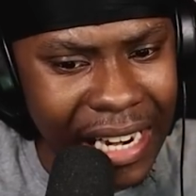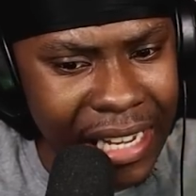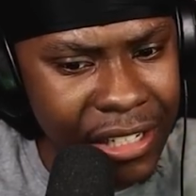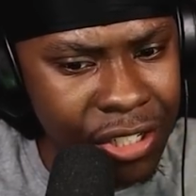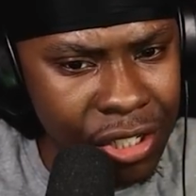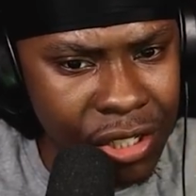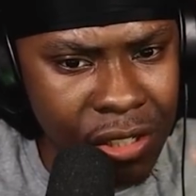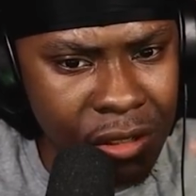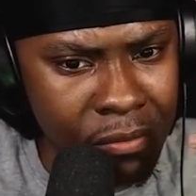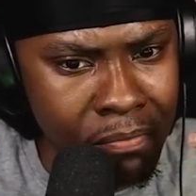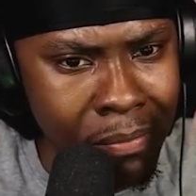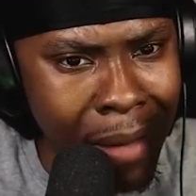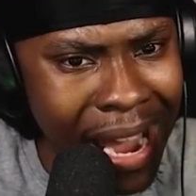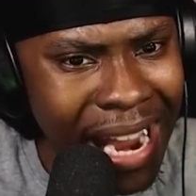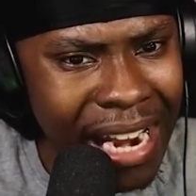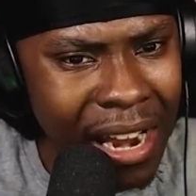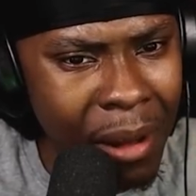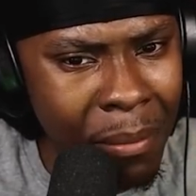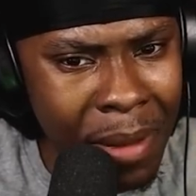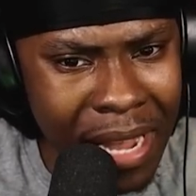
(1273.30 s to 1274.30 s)
just made
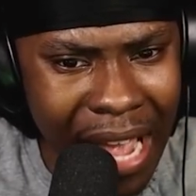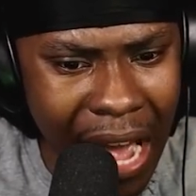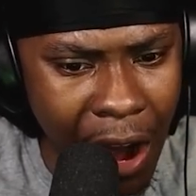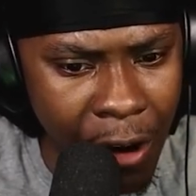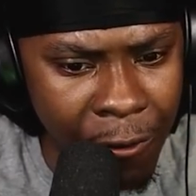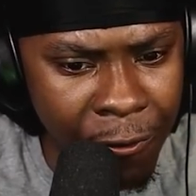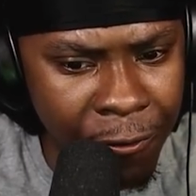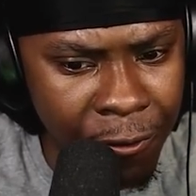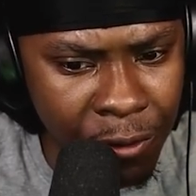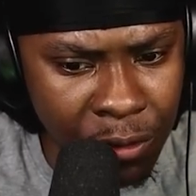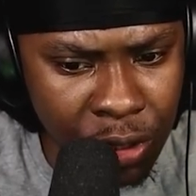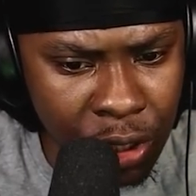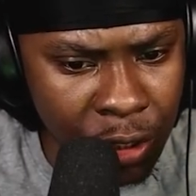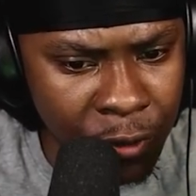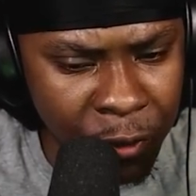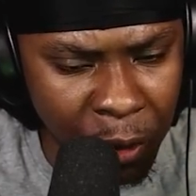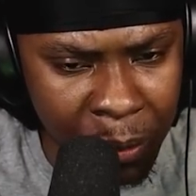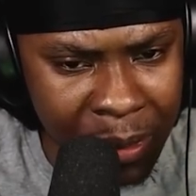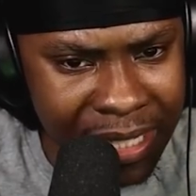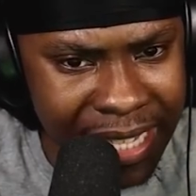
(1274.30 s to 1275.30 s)
a Meowth just
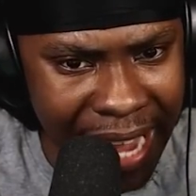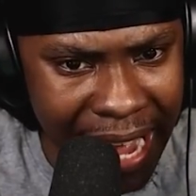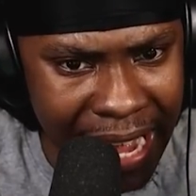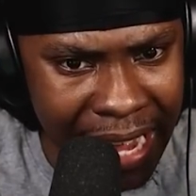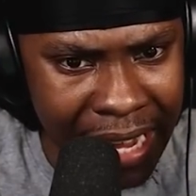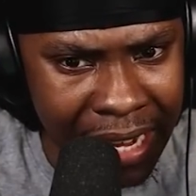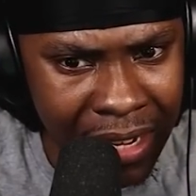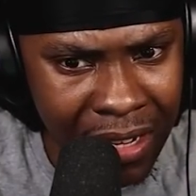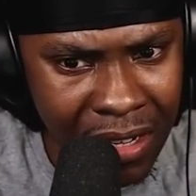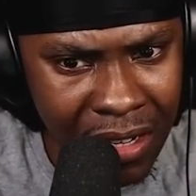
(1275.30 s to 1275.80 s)
from his hair.